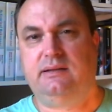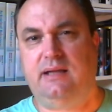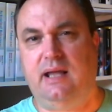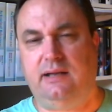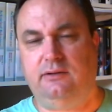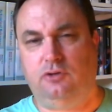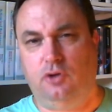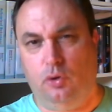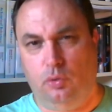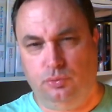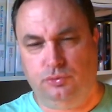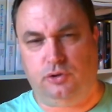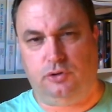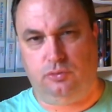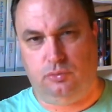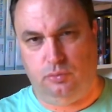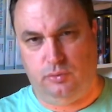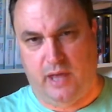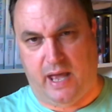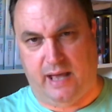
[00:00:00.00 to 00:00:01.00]
They
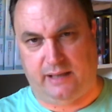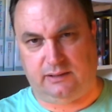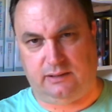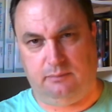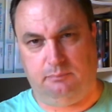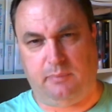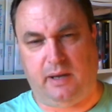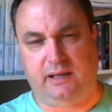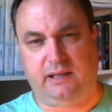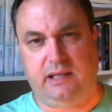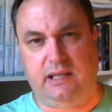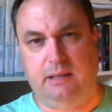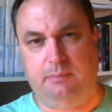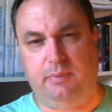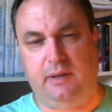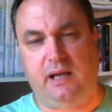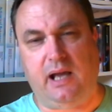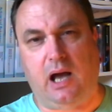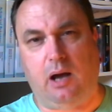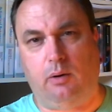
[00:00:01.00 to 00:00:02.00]
don't do that by
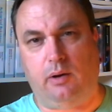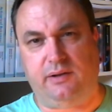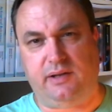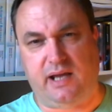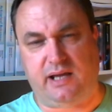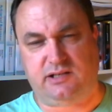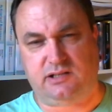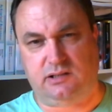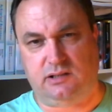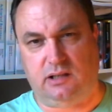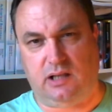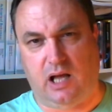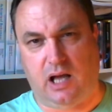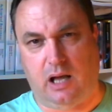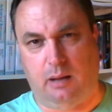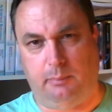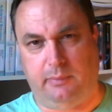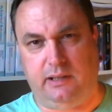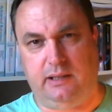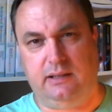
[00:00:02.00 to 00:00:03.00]
keeping our national
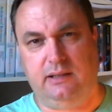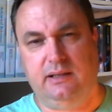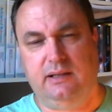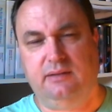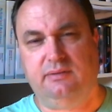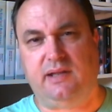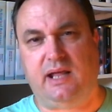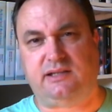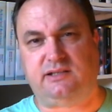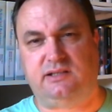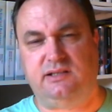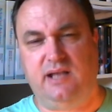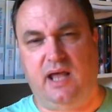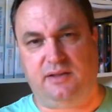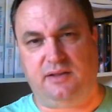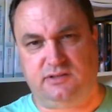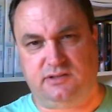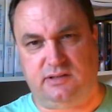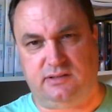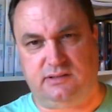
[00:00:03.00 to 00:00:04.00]
army. That's
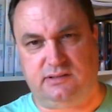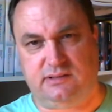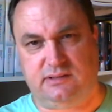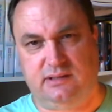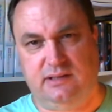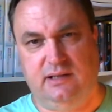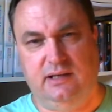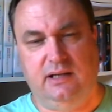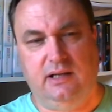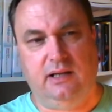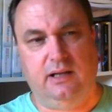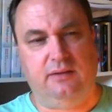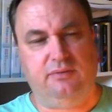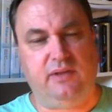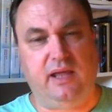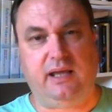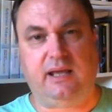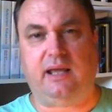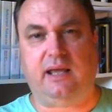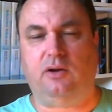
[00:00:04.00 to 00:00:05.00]
nonsense.
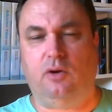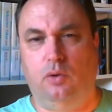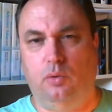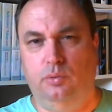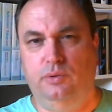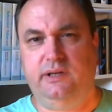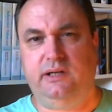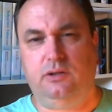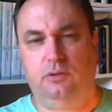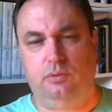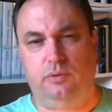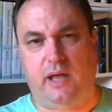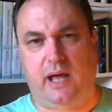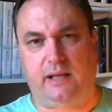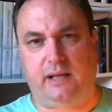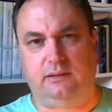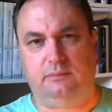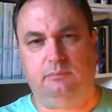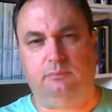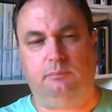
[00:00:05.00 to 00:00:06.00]
They can only do
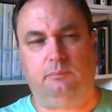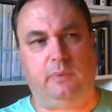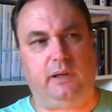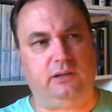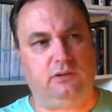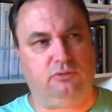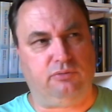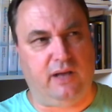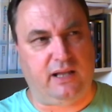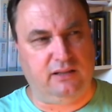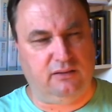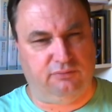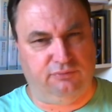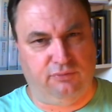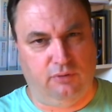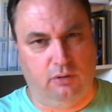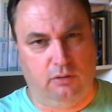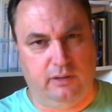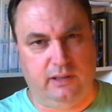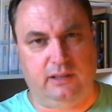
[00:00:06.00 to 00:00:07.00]
that by
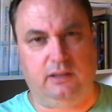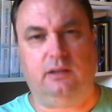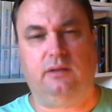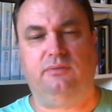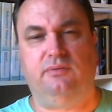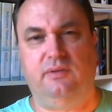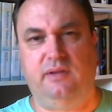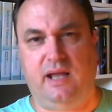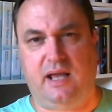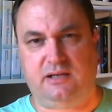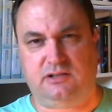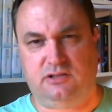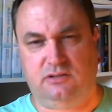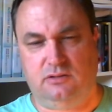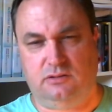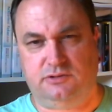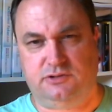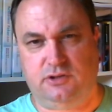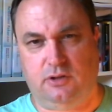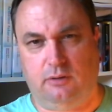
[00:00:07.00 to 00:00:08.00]
transferring
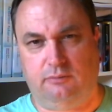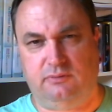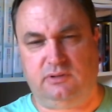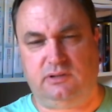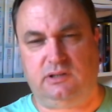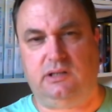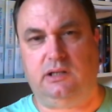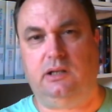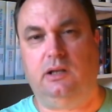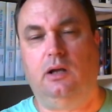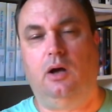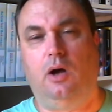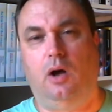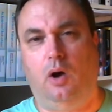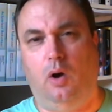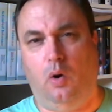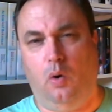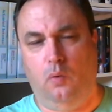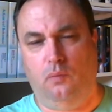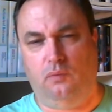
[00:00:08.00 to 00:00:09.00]
national sovereignty
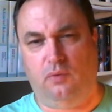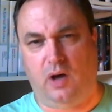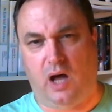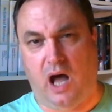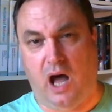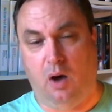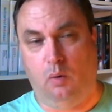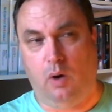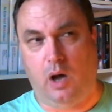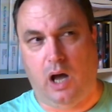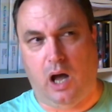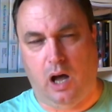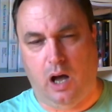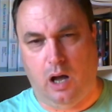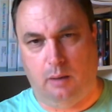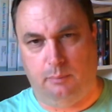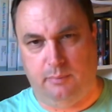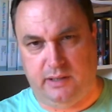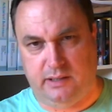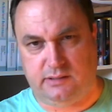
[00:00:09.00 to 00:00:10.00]
over our
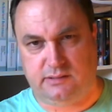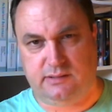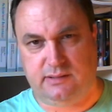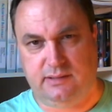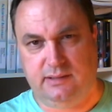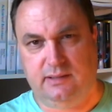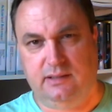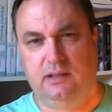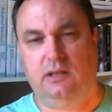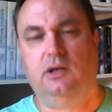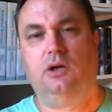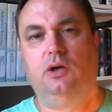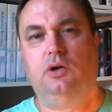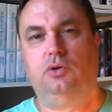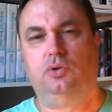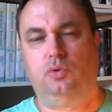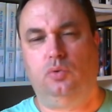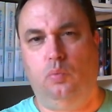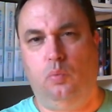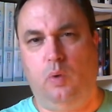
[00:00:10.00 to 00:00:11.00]
armies
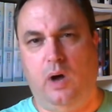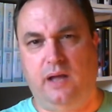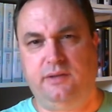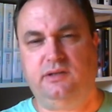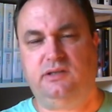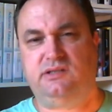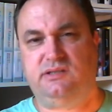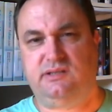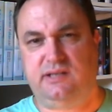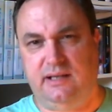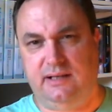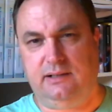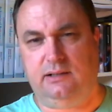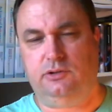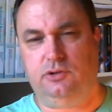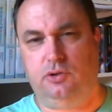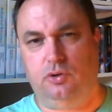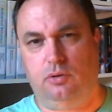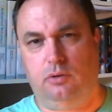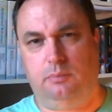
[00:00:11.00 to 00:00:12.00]
to one
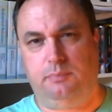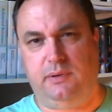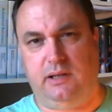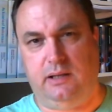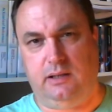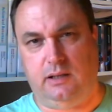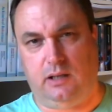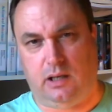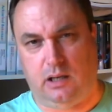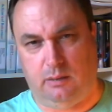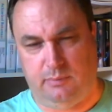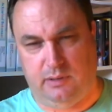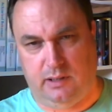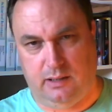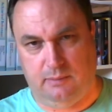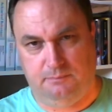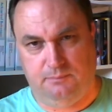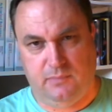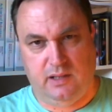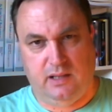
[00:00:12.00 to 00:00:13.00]
single European
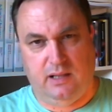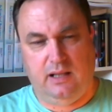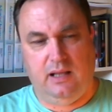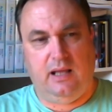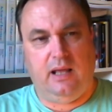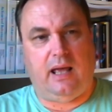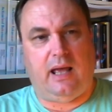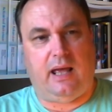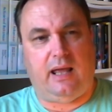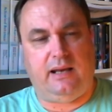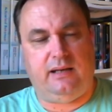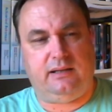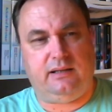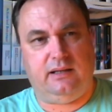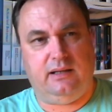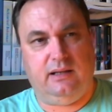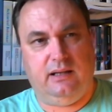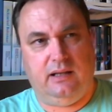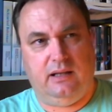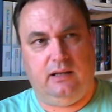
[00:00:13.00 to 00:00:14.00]
army.
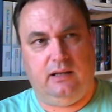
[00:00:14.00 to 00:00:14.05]
And